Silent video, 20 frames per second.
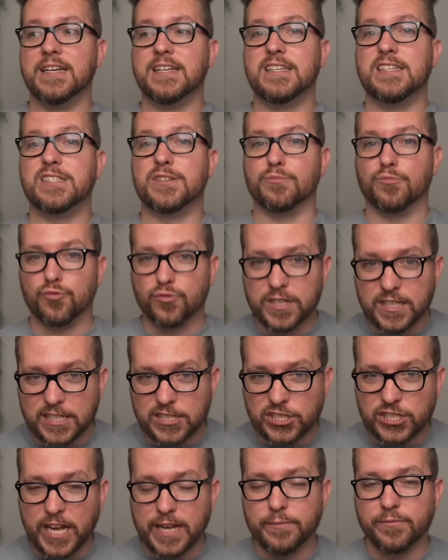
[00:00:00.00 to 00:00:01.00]
did some really
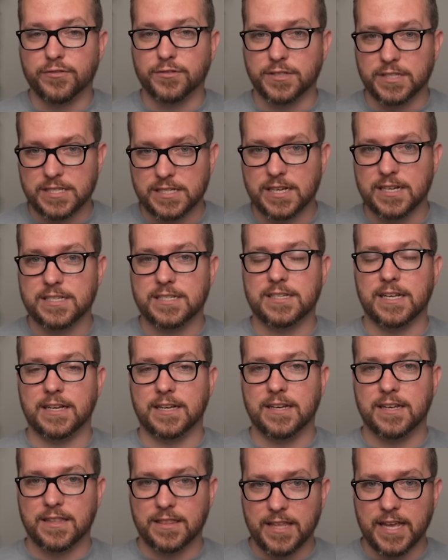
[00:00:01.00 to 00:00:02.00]
shameful,
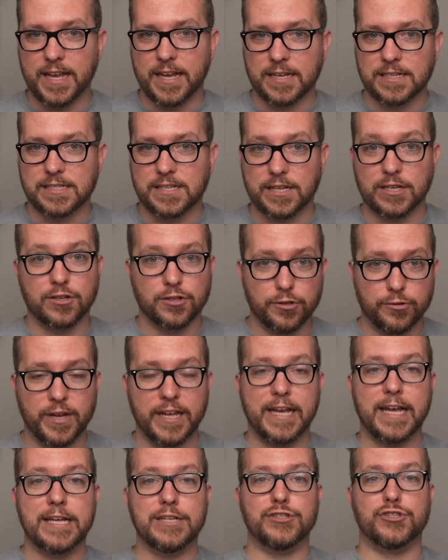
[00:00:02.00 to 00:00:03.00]
disgusting things,
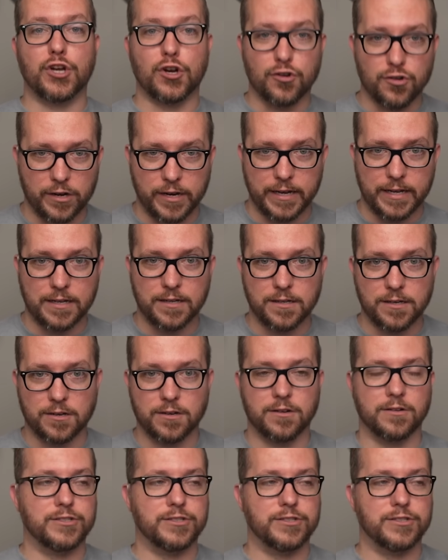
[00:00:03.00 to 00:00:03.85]
including interning,